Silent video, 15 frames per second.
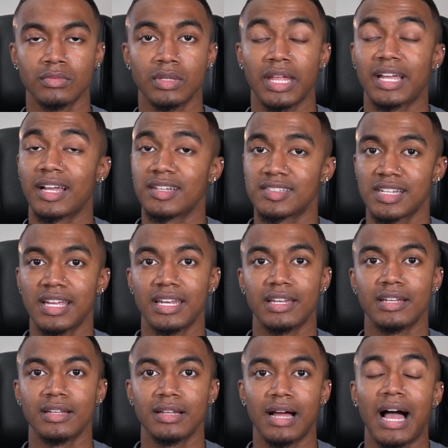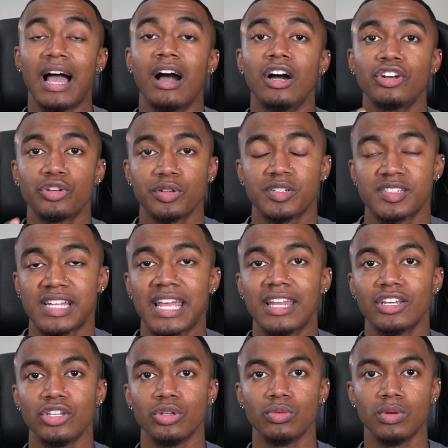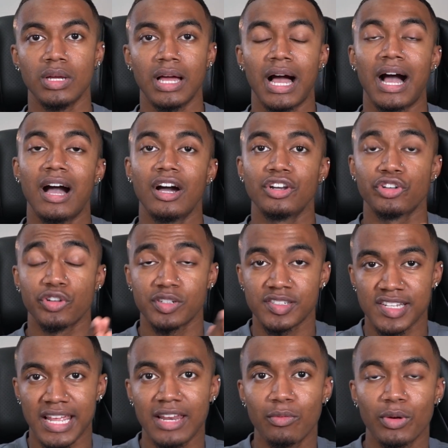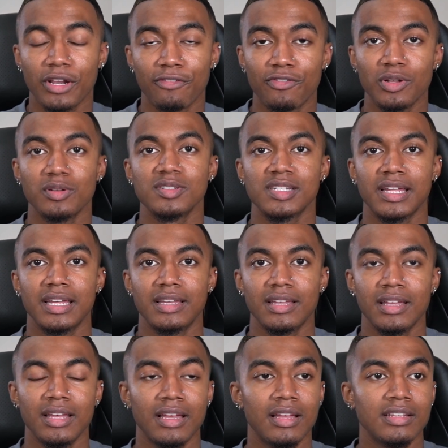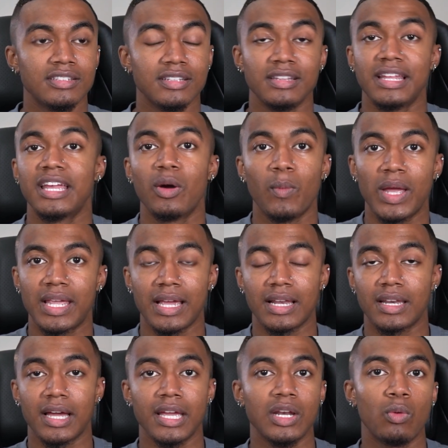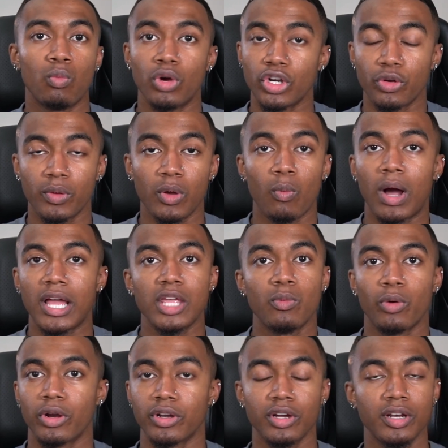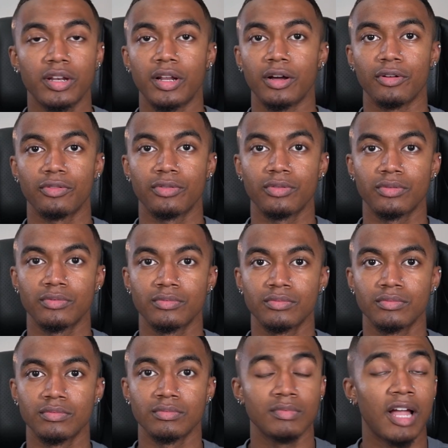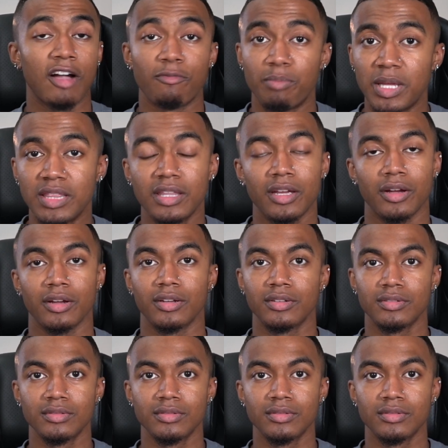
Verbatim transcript: Like I said, I understand you. I understand what it feels like to lay awake at night wondering why you weren't good enough. I've been there.